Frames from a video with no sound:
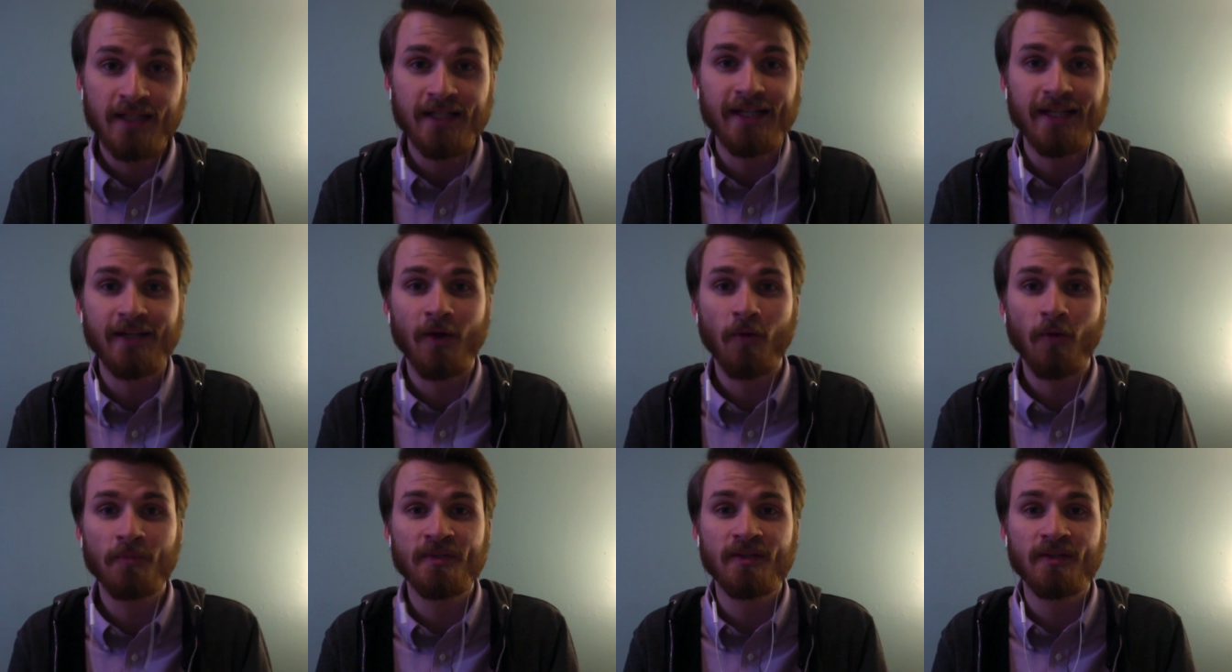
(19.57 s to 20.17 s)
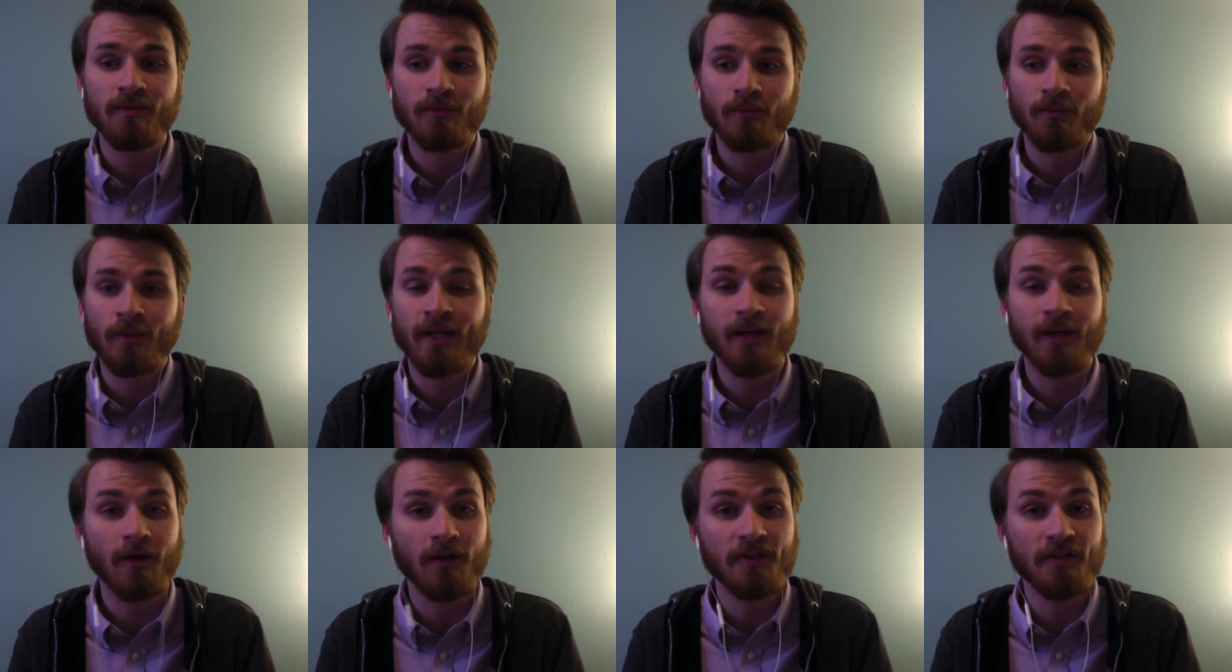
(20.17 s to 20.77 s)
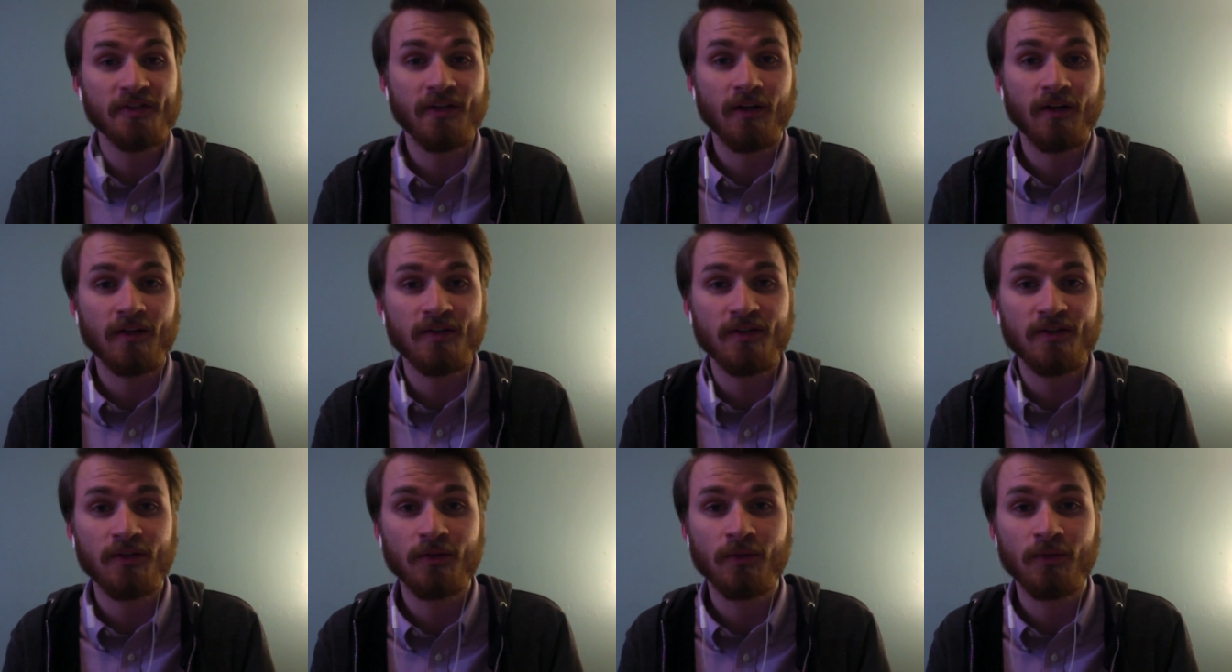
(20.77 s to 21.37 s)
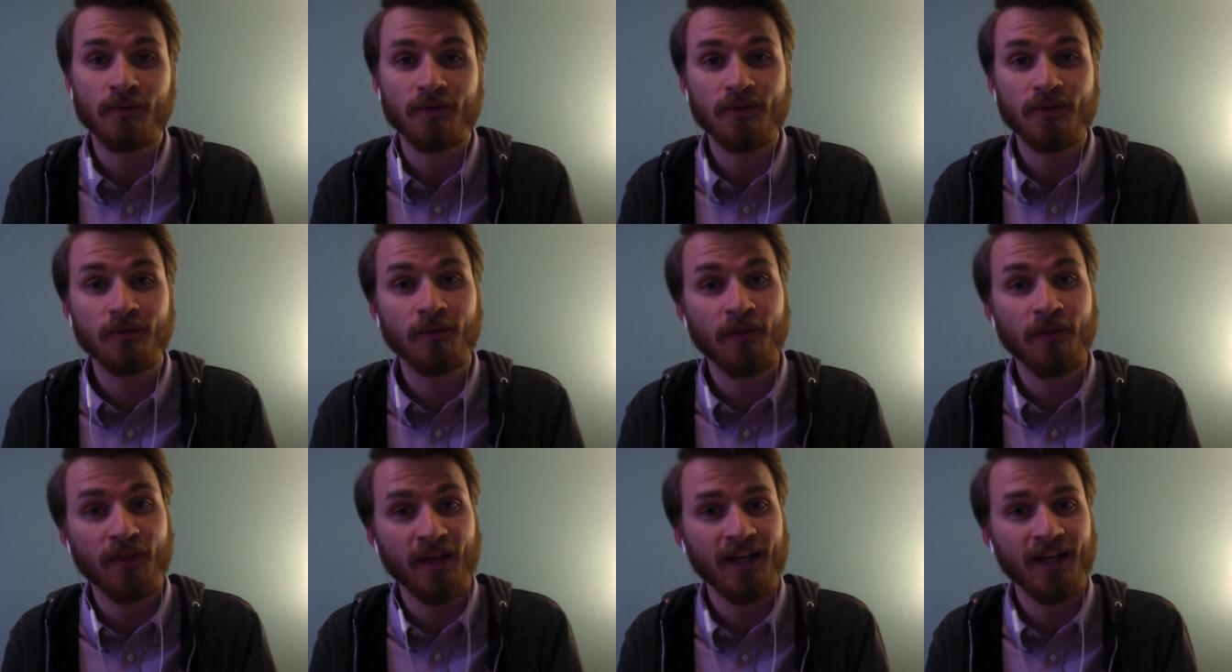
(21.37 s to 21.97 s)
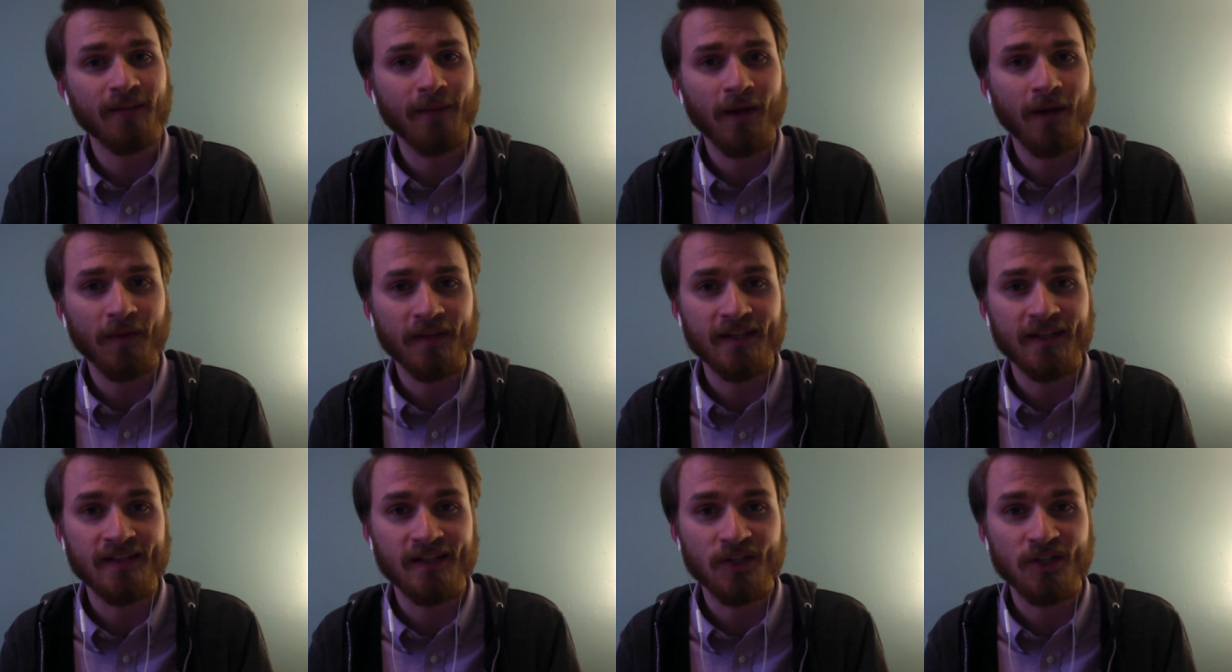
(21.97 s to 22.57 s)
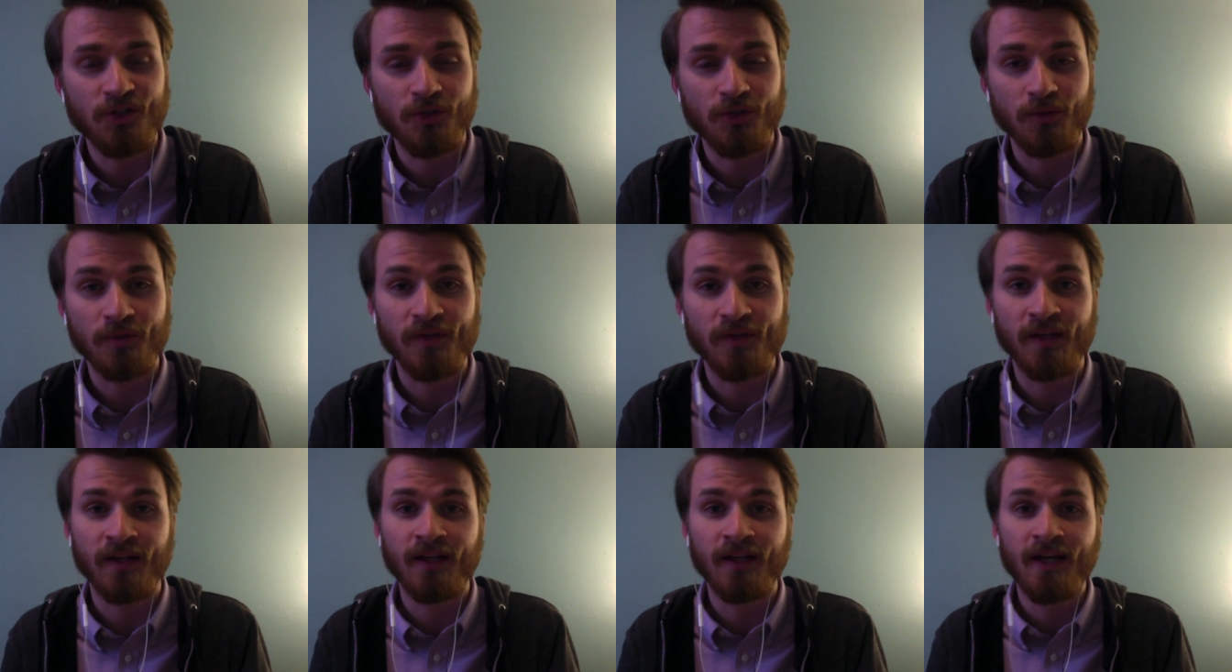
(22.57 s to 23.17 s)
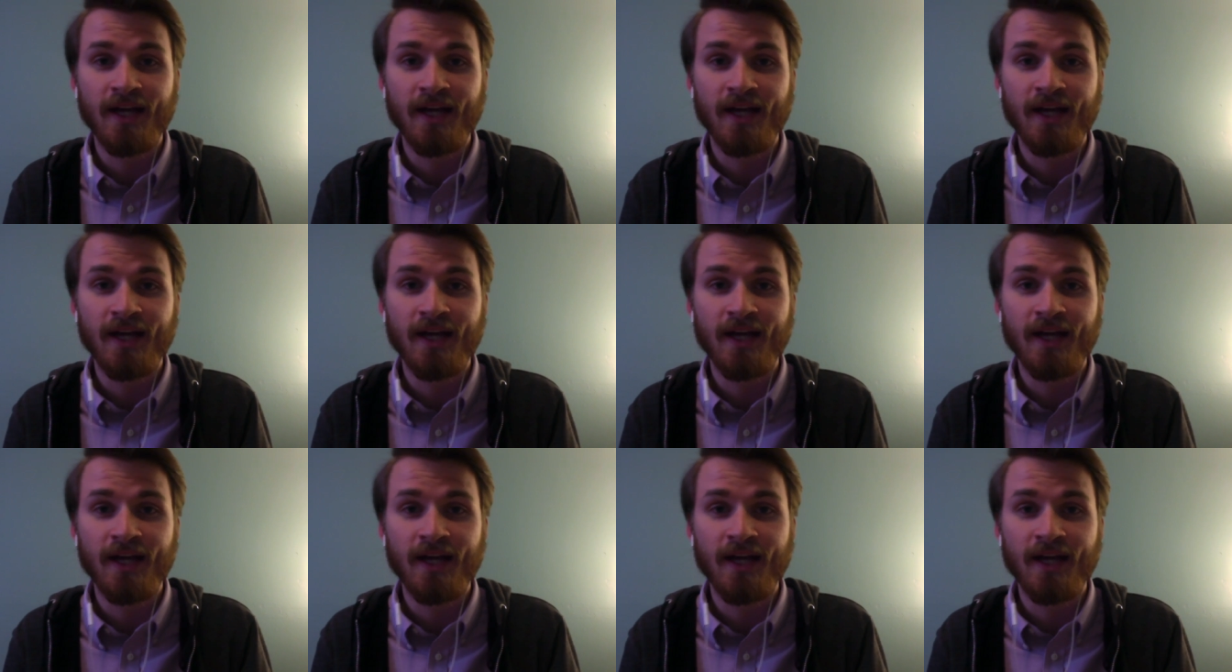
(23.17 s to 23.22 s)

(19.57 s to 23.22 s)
in hopes that we can all start to think about these issues and